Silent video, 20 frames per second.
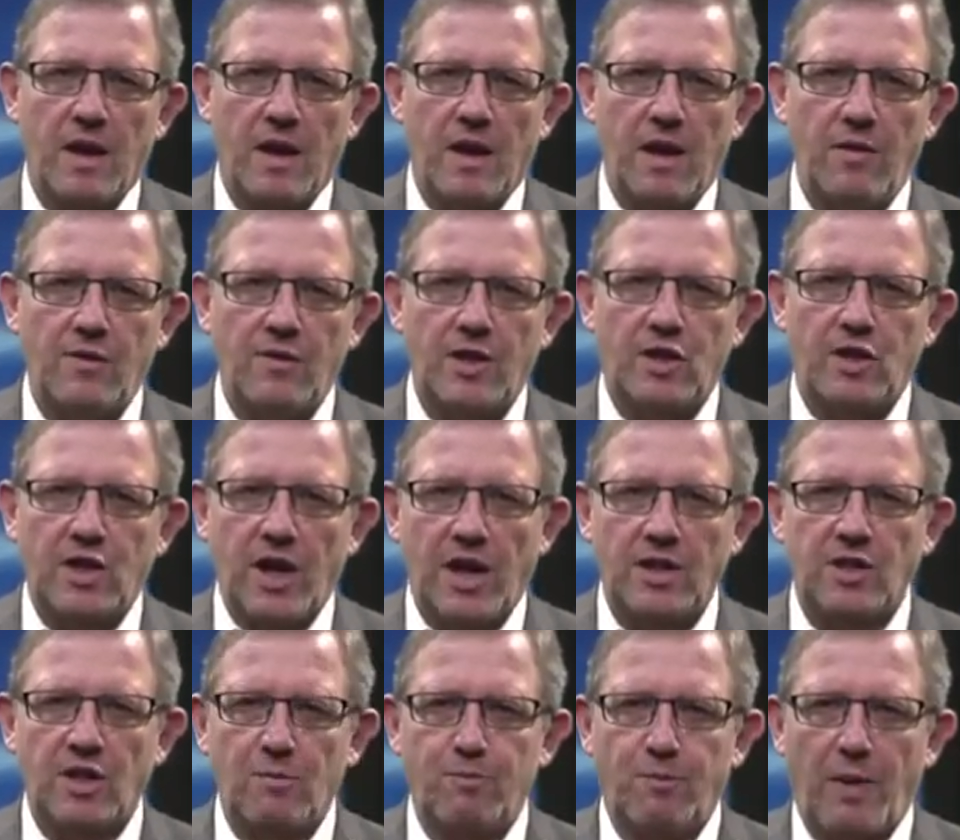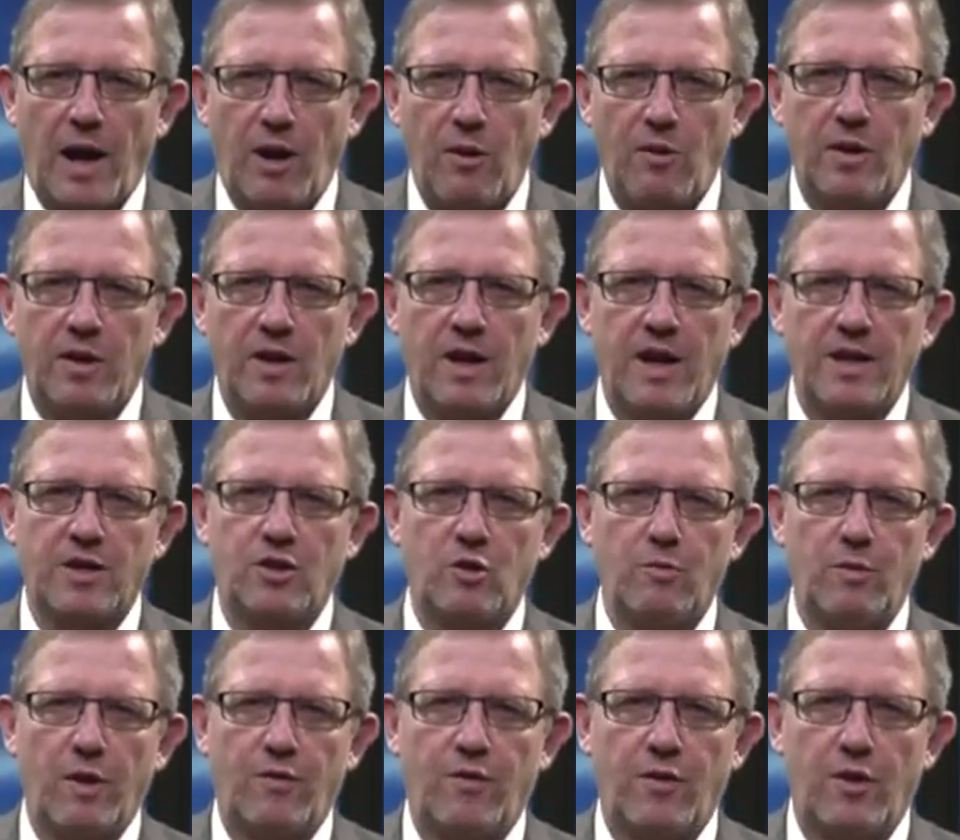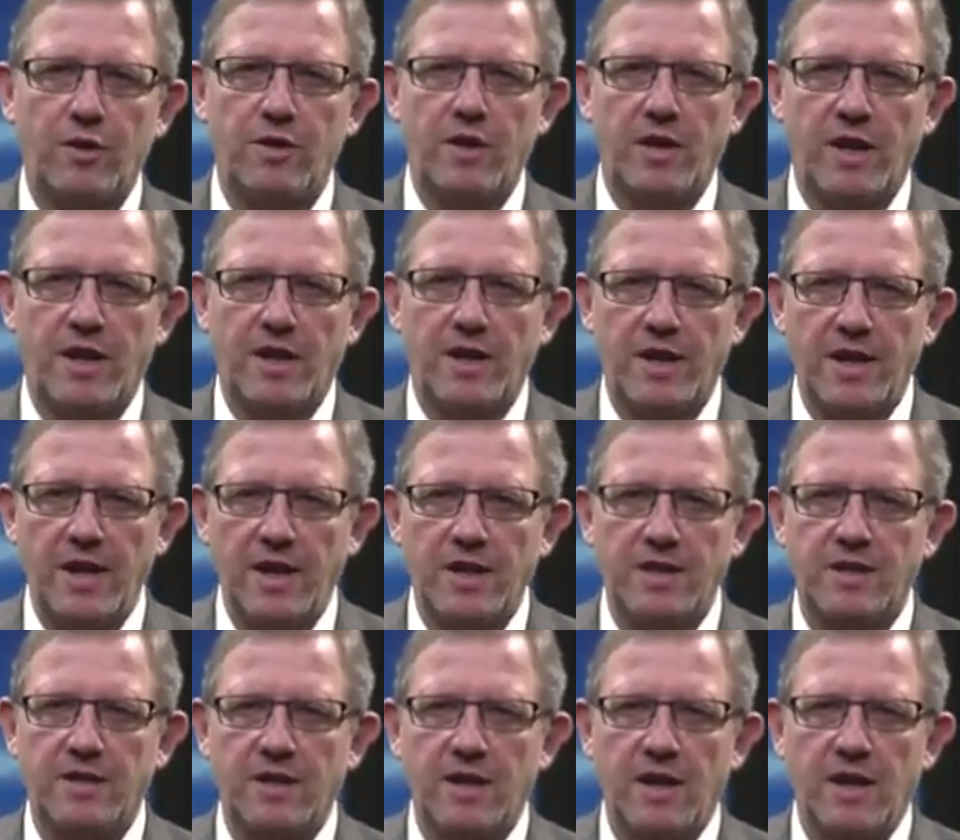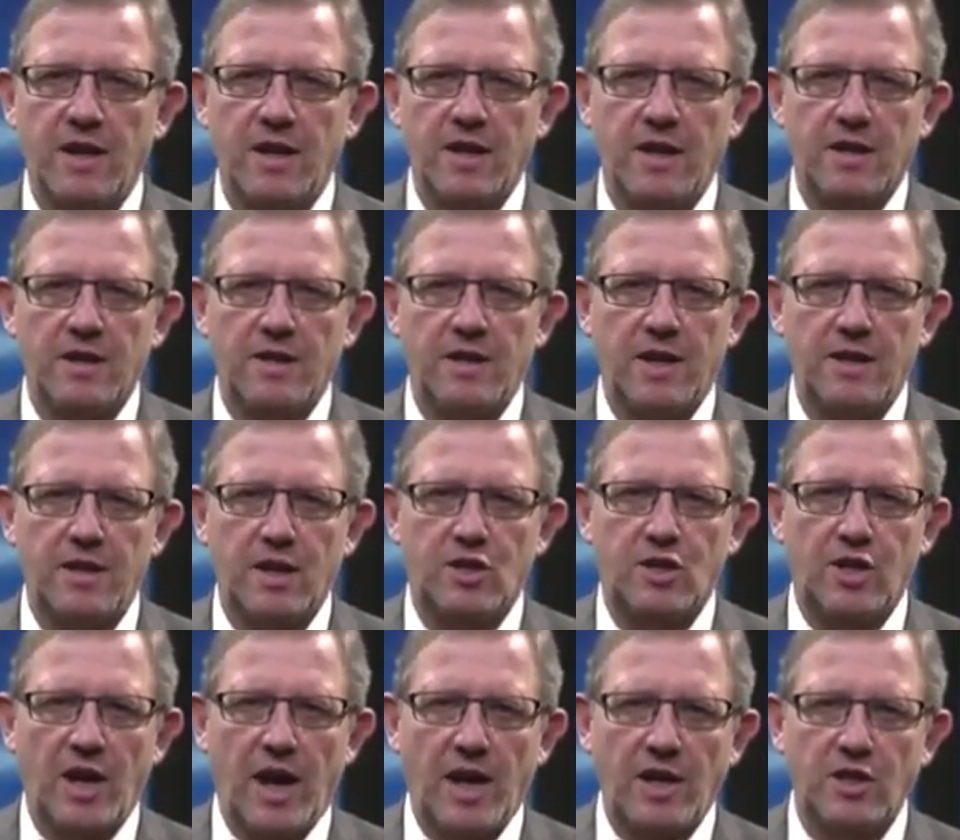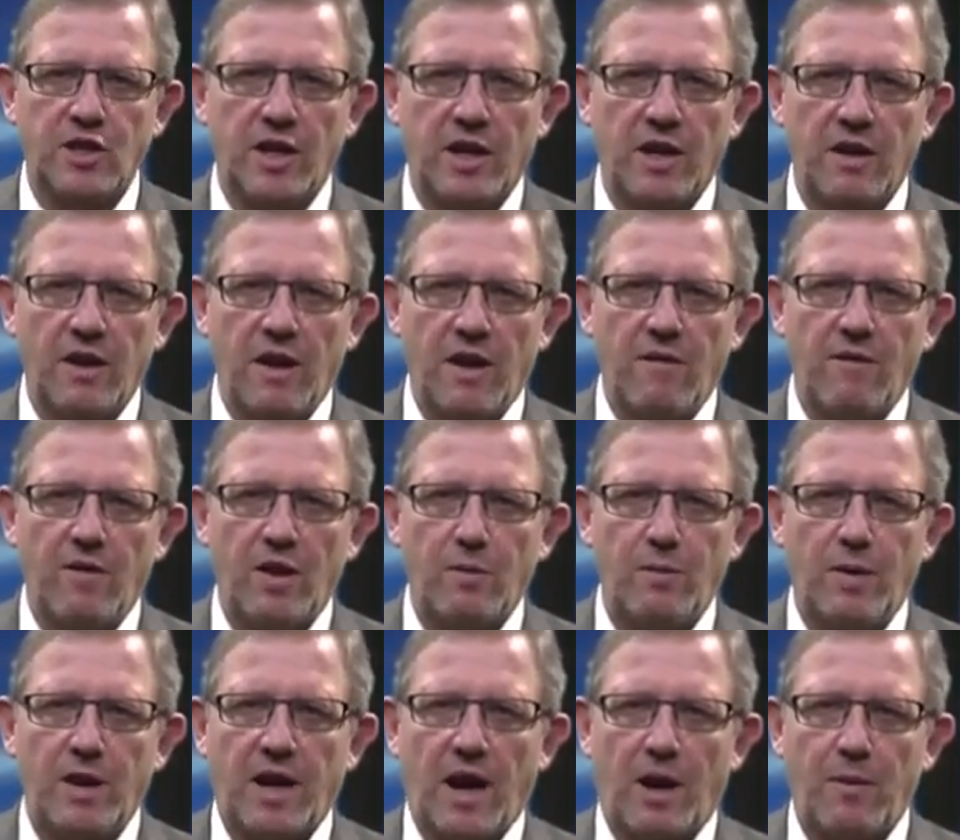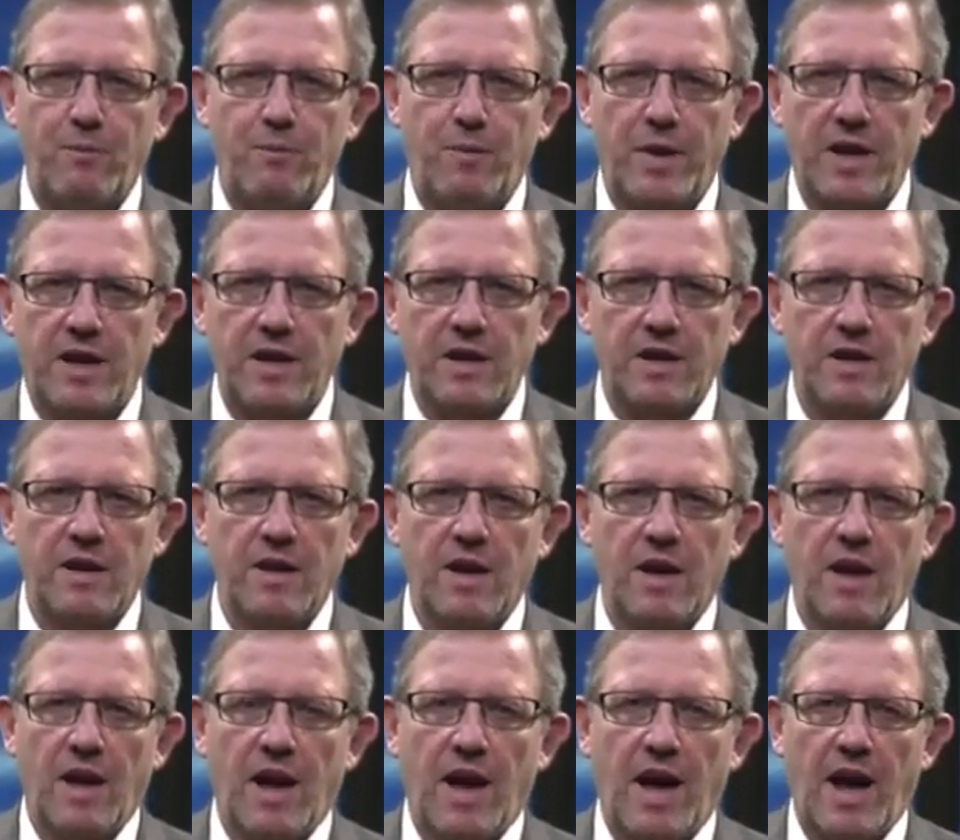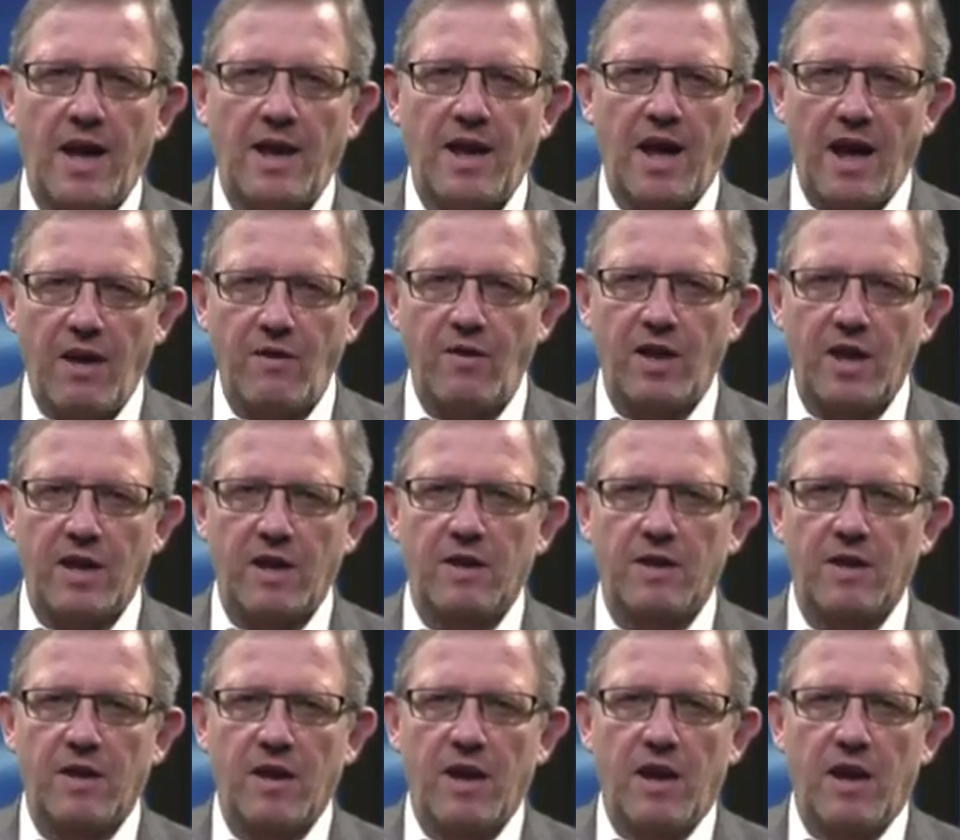If the charging power has to be further increased, then the charger will become bigger and heavier.